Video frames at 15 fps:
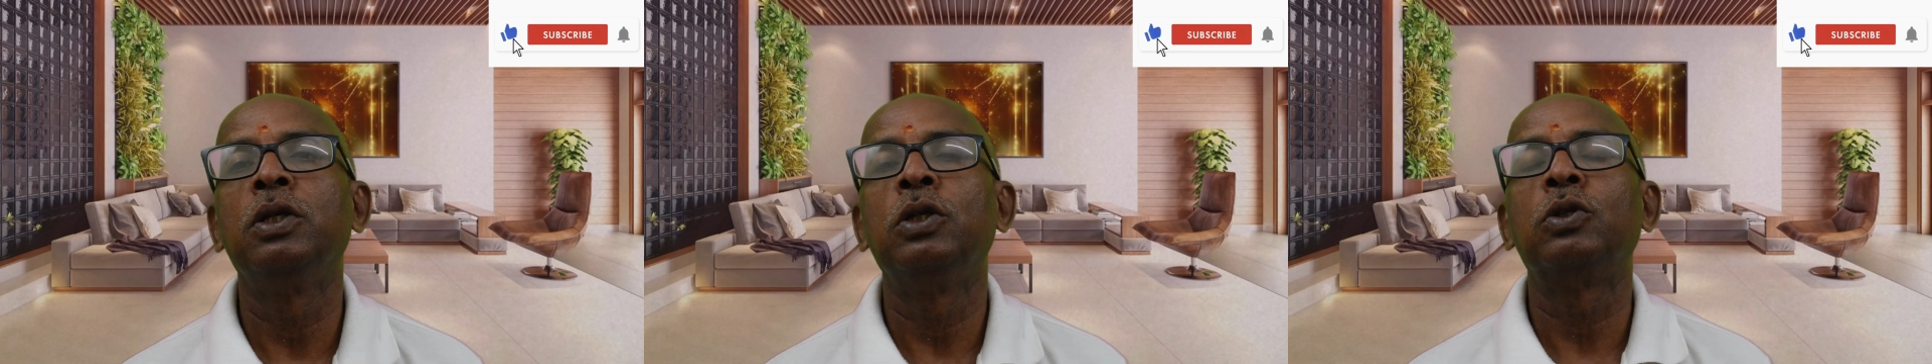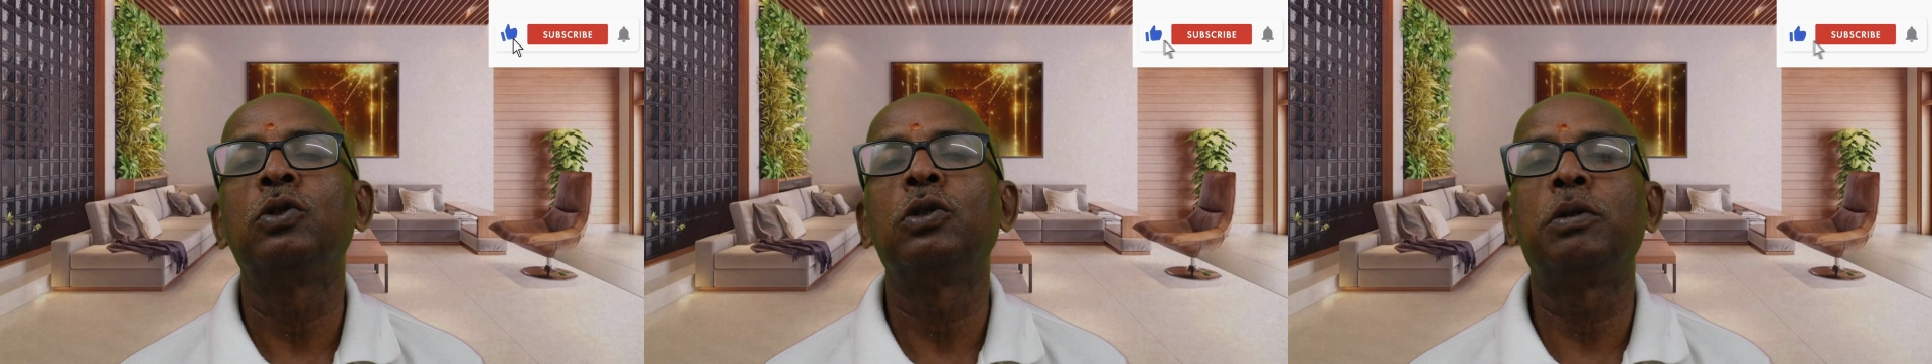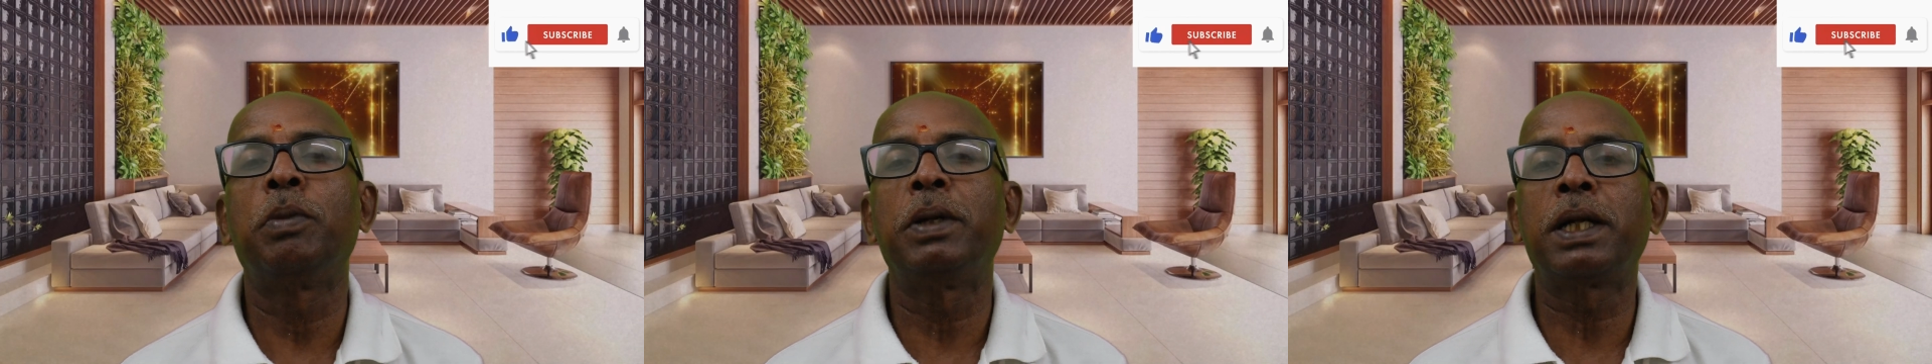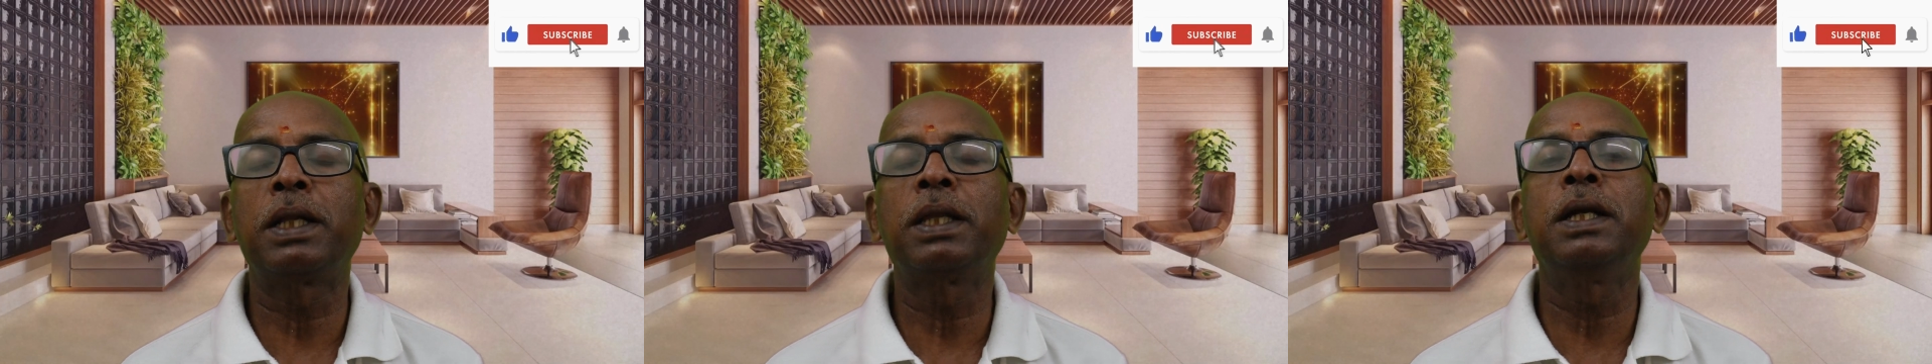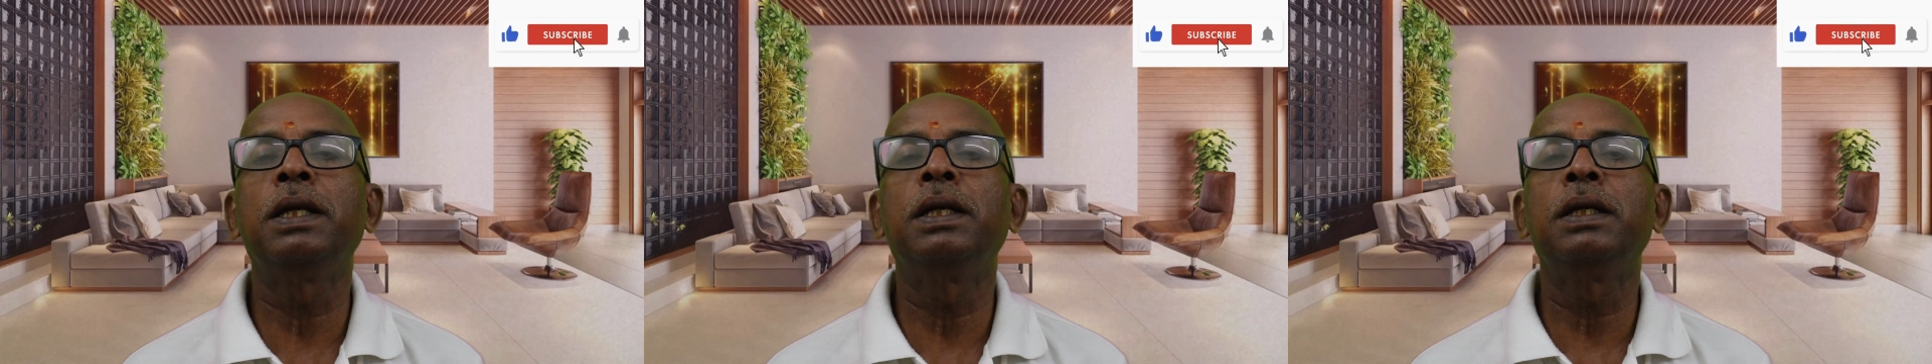So the better
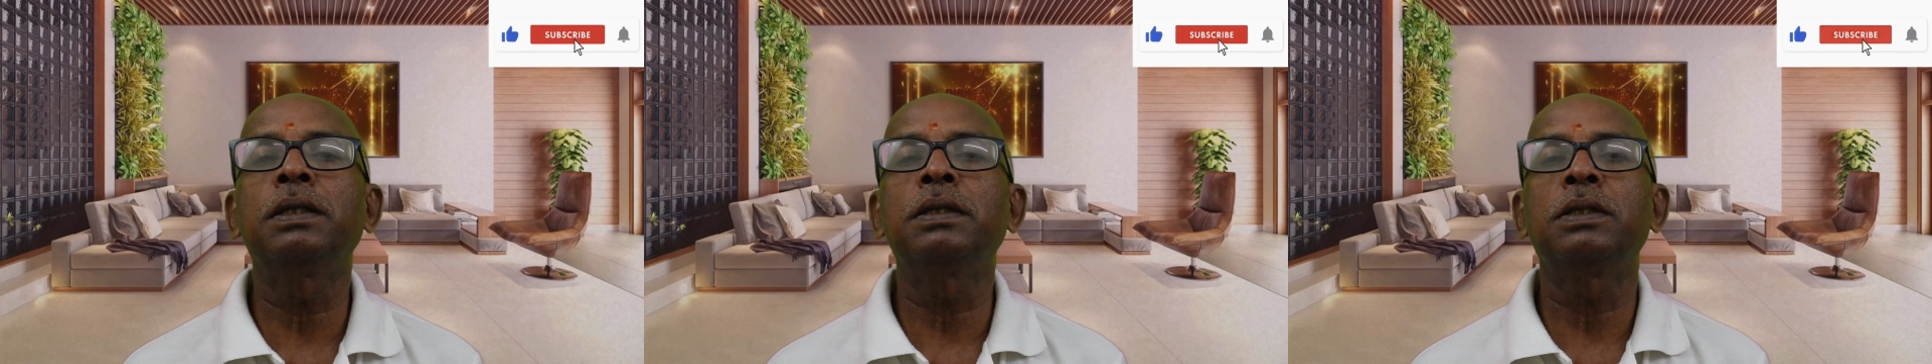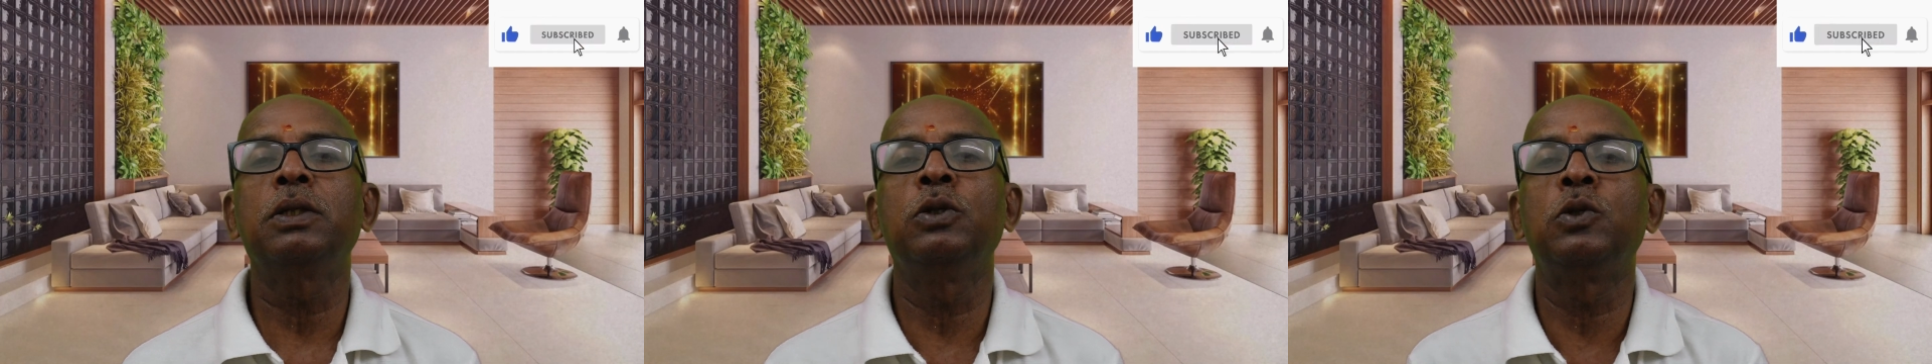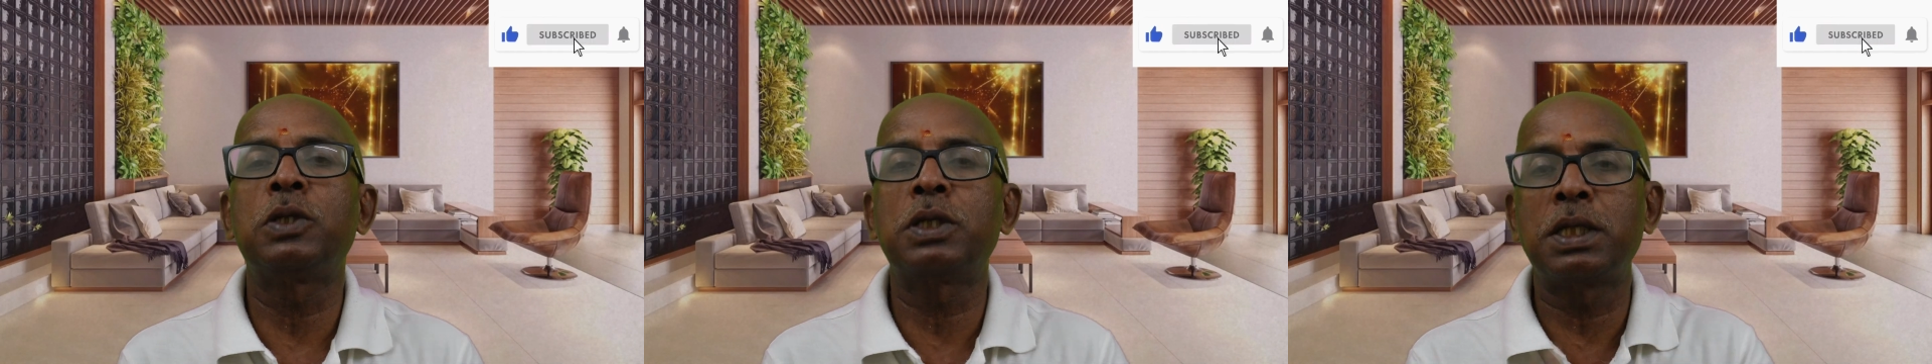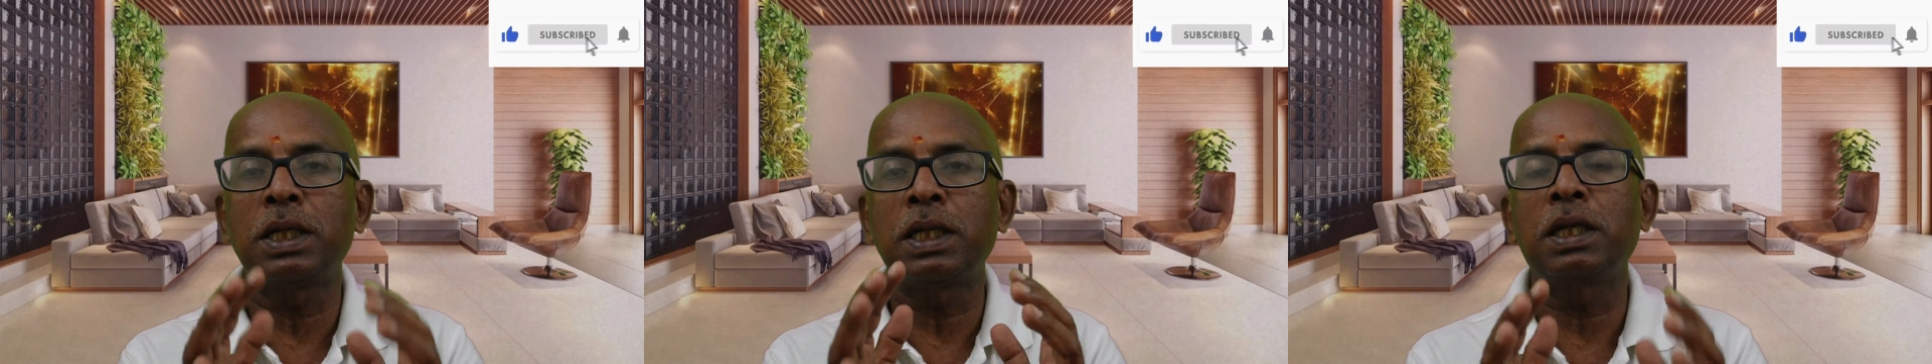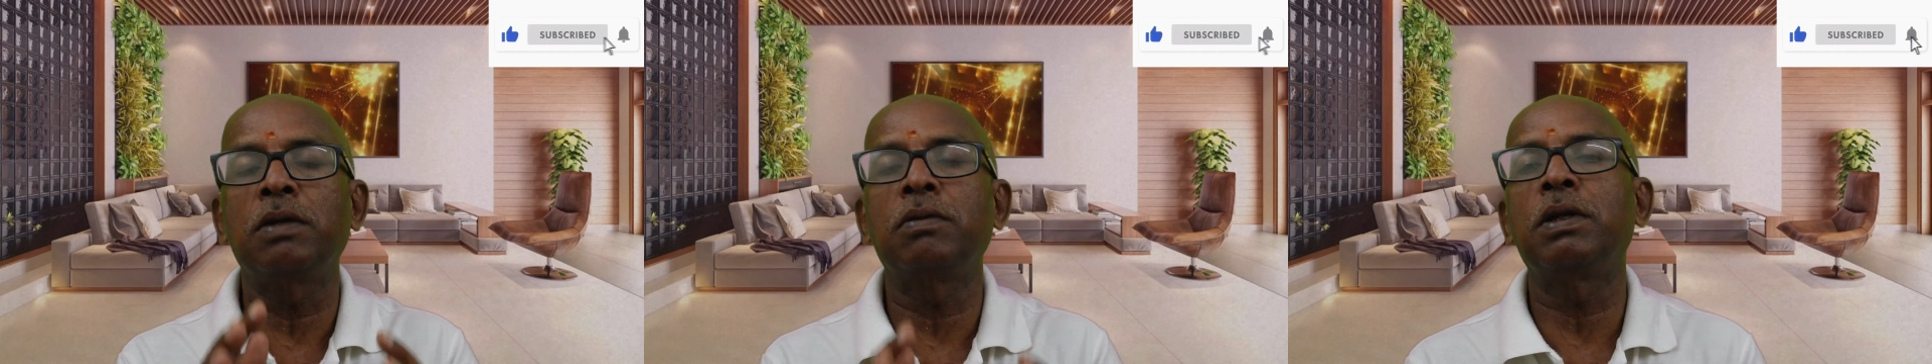thing is you
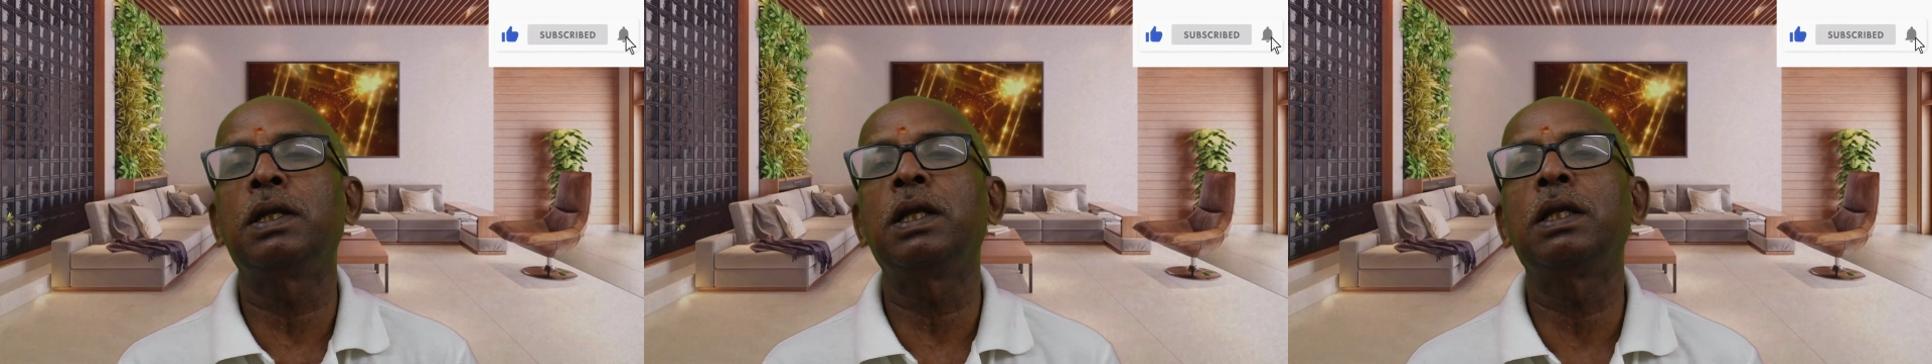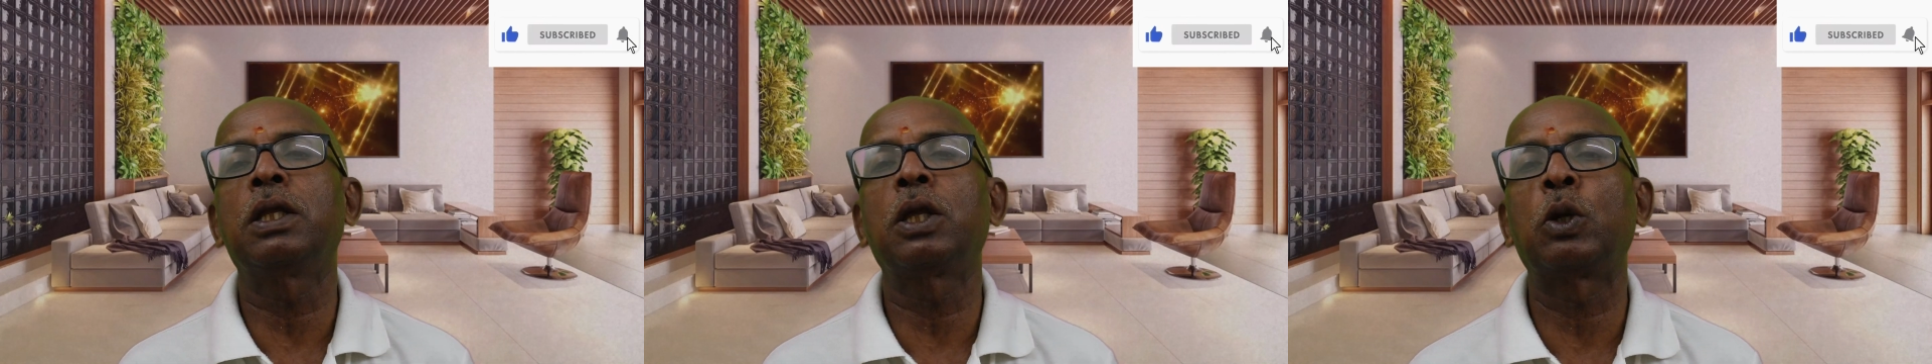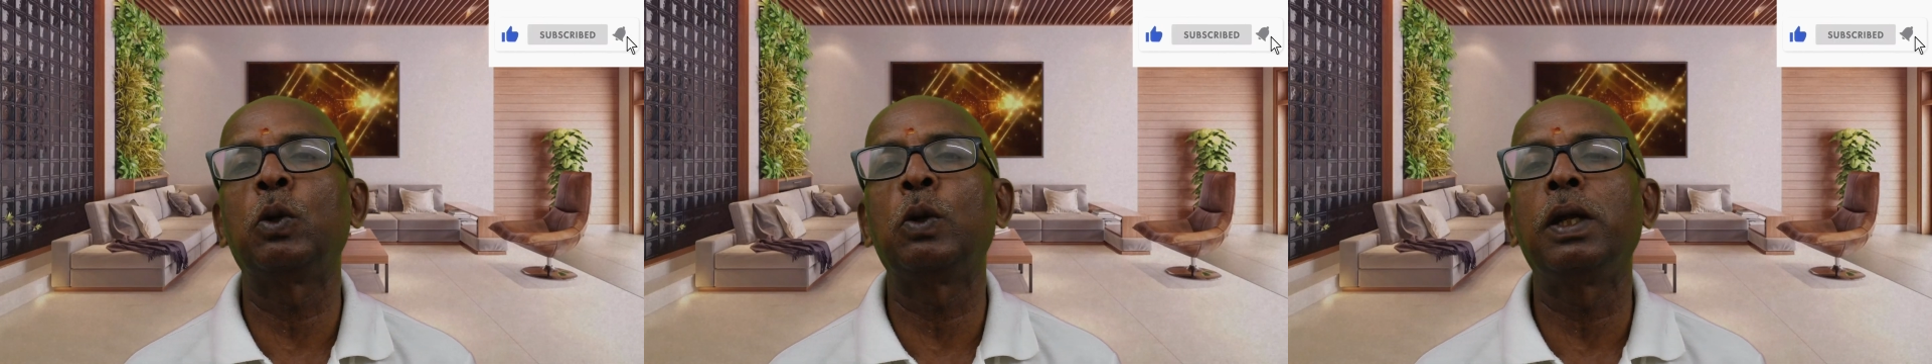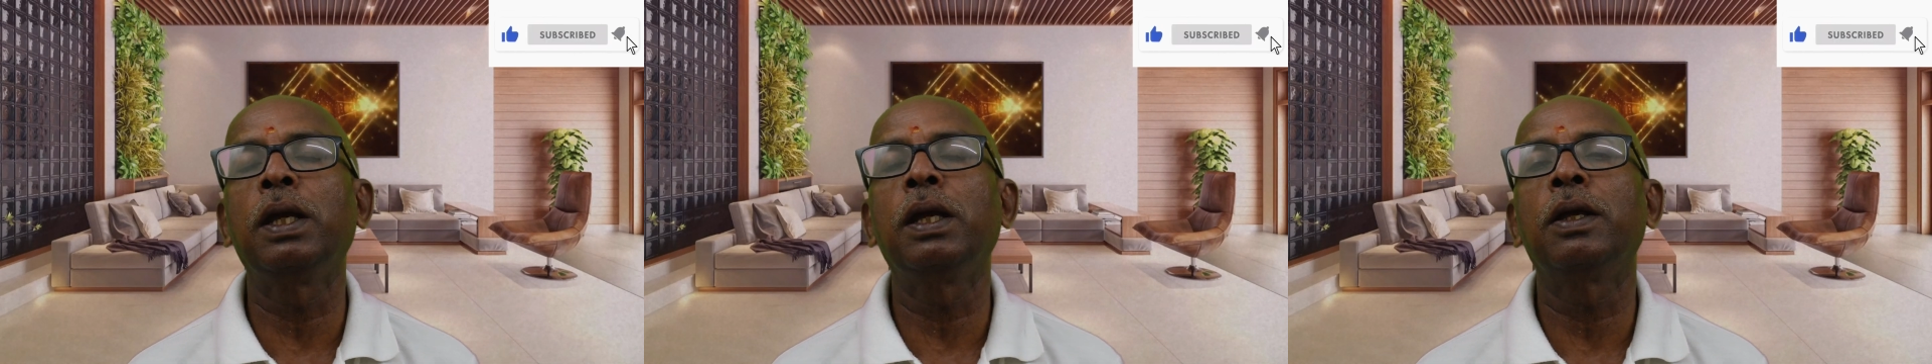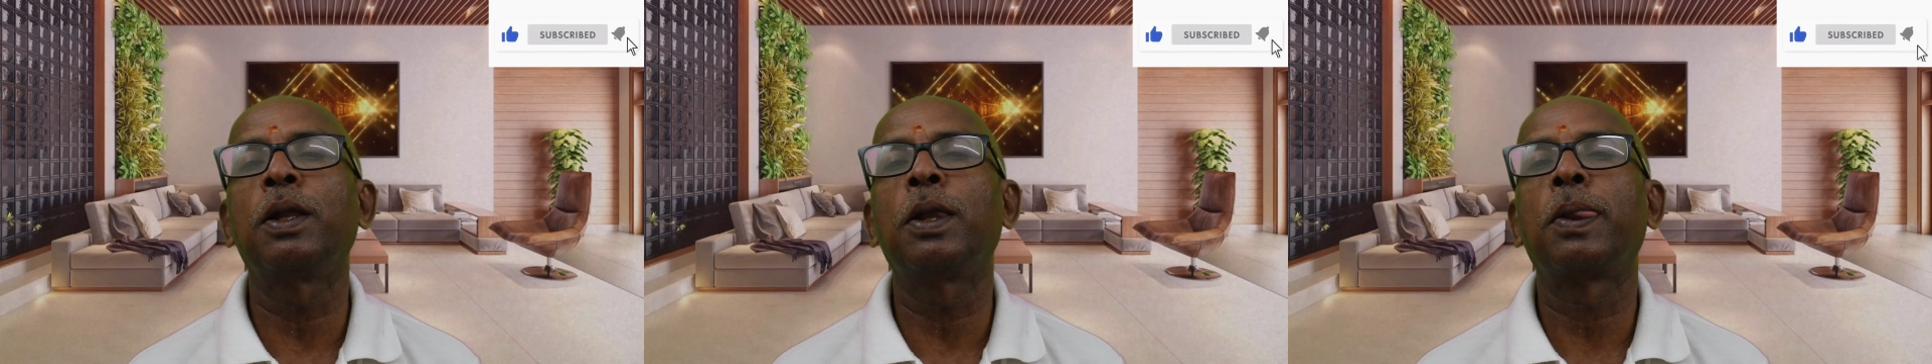check everything thoroughly